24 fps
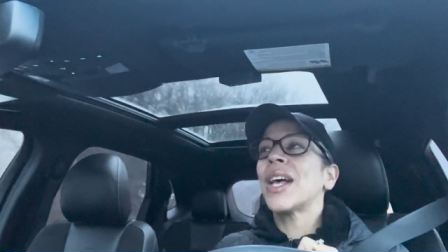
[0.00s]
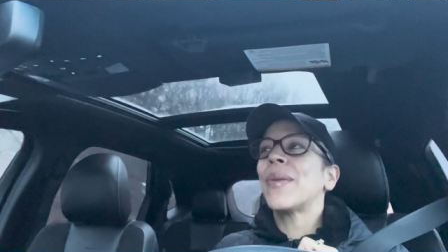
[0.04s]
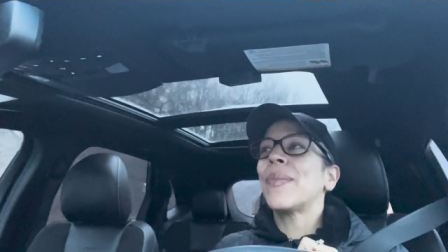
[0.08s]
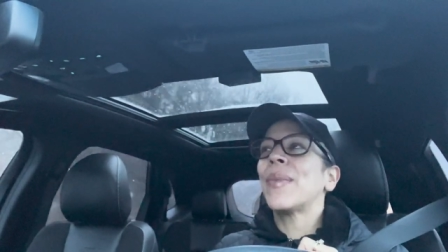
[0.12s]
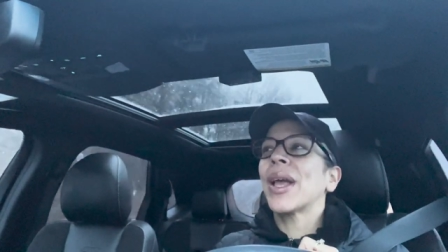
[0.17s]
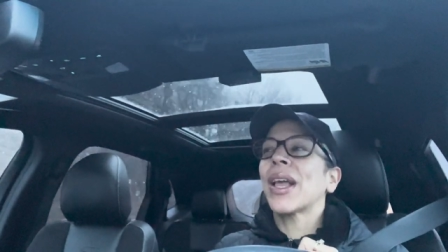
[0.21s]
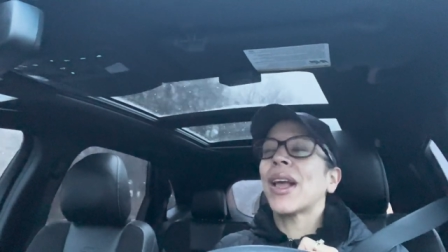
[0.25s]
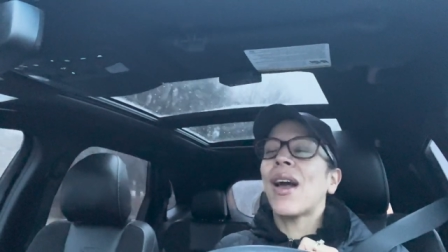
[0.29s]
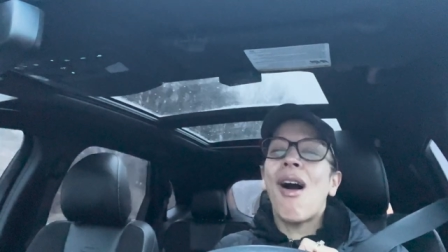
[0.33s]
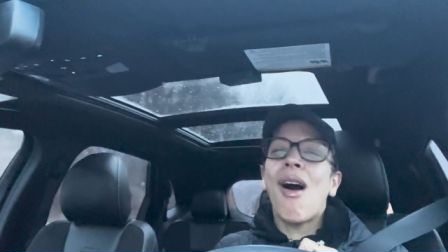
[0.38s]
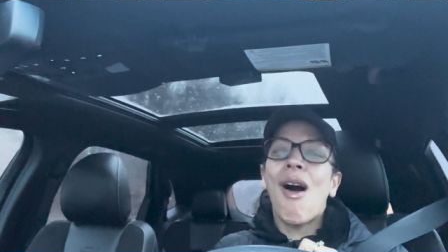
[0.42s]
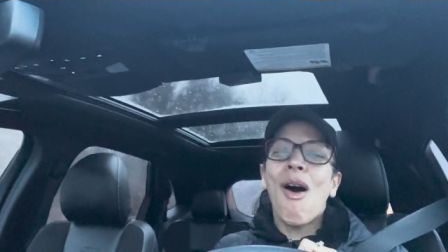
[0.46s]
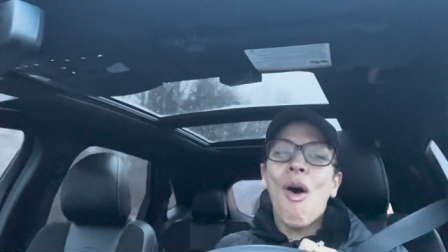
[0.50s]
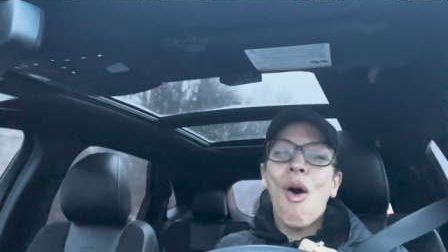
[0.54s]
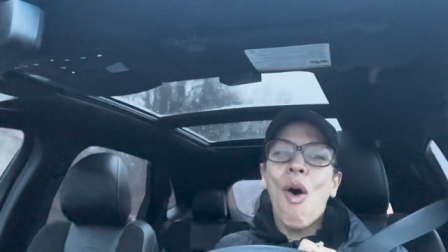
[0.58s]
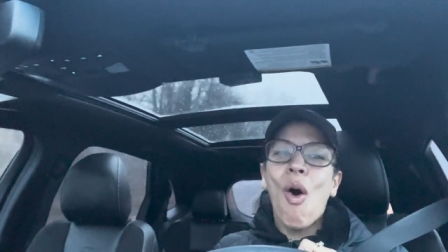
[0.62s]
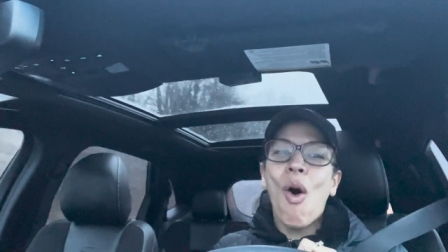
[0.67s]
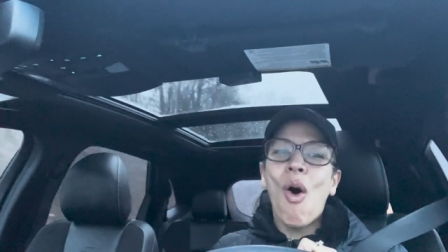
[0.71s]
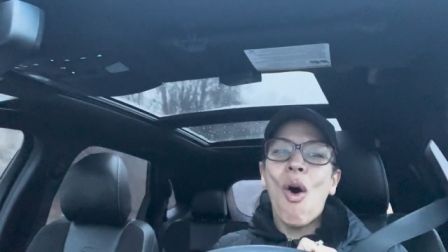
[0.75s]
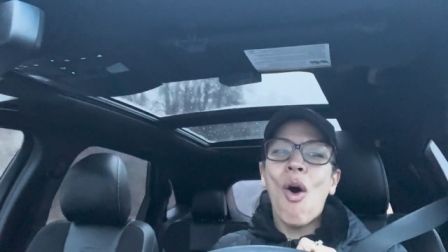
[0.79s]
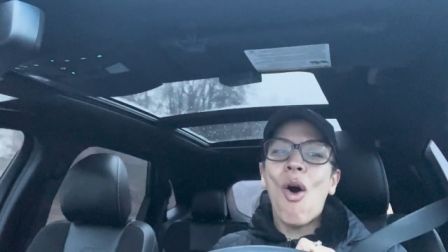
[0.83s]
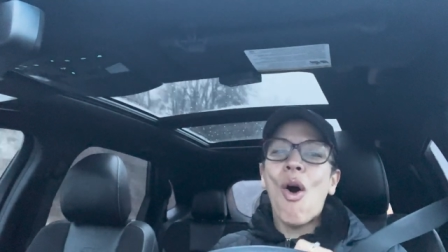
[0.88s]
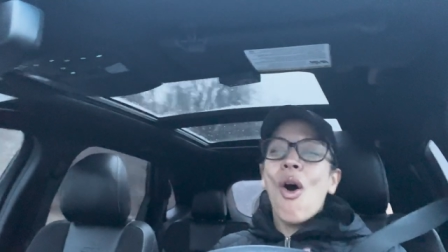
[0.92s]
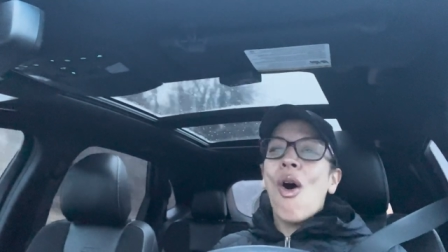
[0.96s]
I'm like,
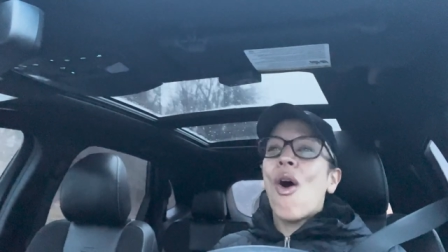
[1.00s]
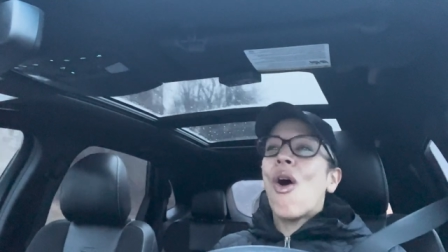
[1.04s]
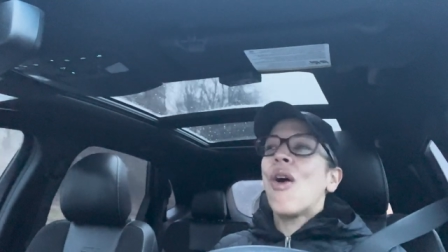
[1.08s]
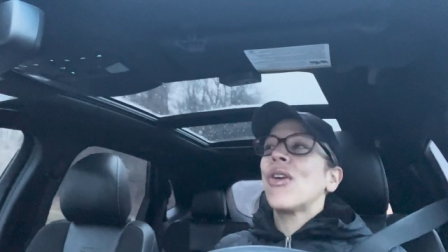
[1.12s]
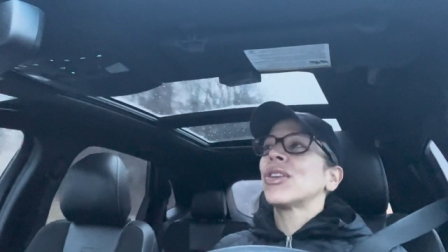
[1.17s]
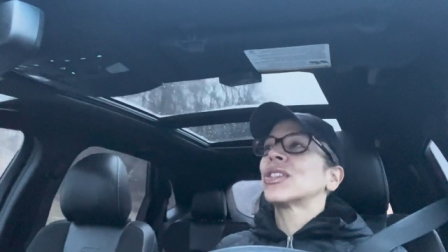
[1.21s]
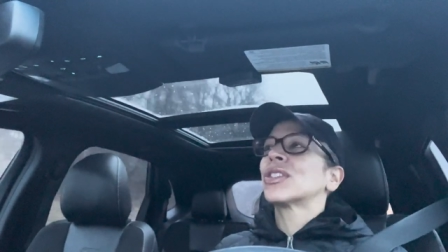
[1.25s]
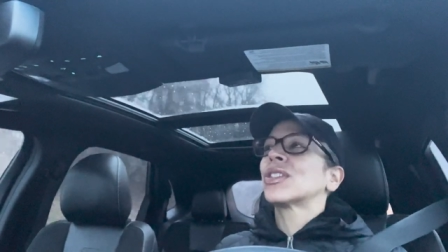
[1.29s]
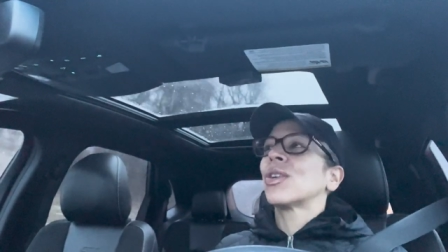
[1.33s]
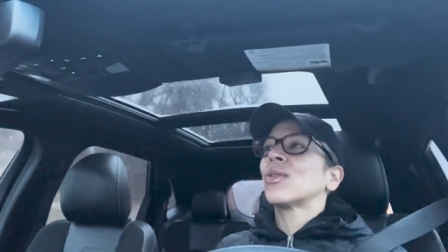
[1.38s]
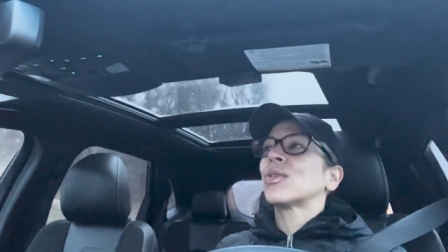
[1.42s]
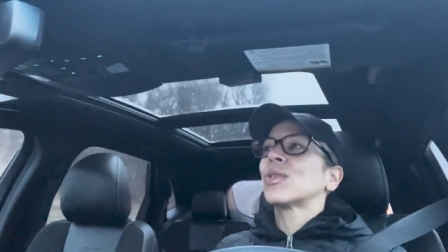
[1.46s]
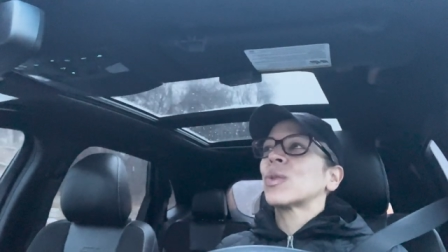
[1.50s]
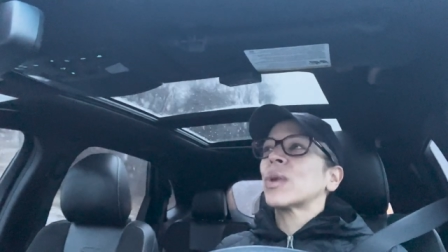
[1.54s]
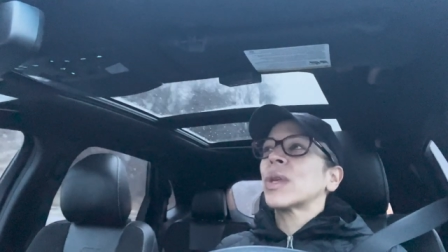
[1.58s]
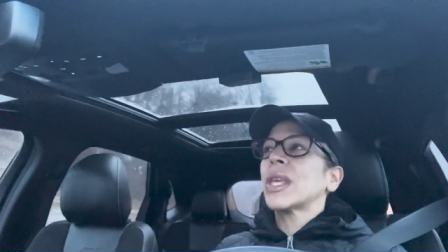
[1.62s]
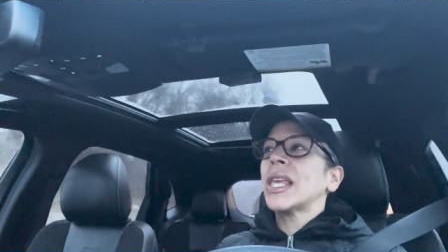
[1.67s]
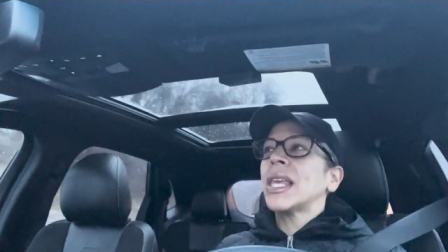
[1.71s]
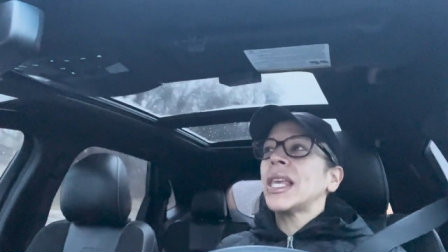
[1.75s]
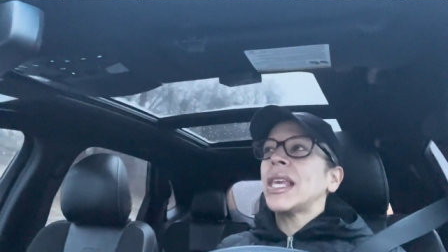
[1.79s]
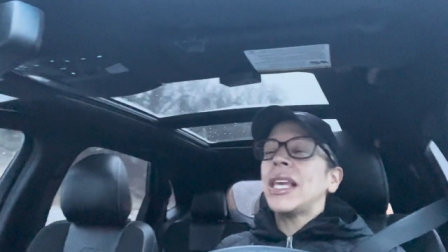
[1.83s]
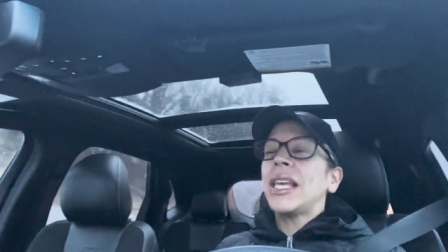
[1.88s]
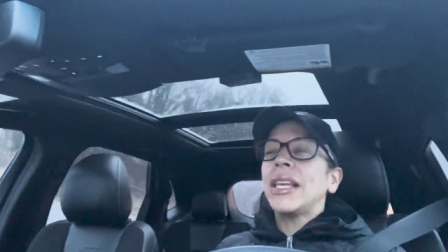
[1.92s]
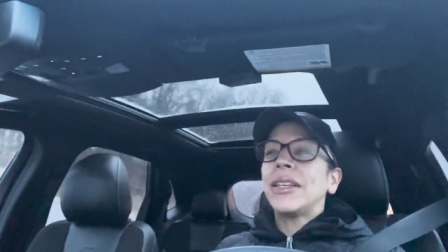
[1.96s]
oh, you're so
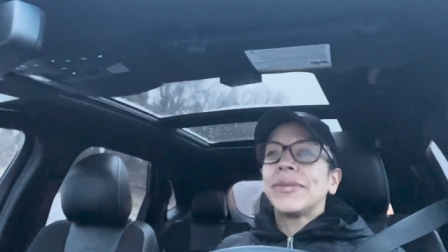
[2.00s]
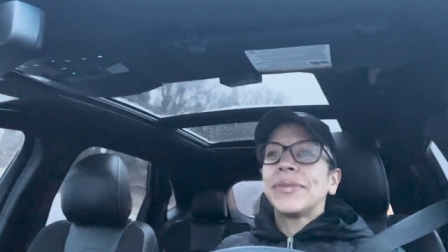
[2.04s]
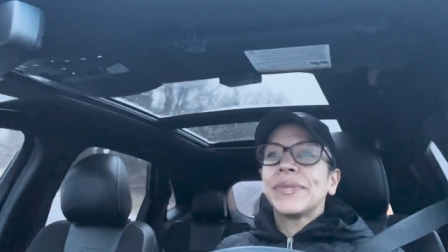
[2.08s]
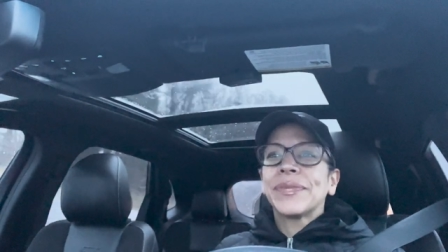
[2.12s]
sweet.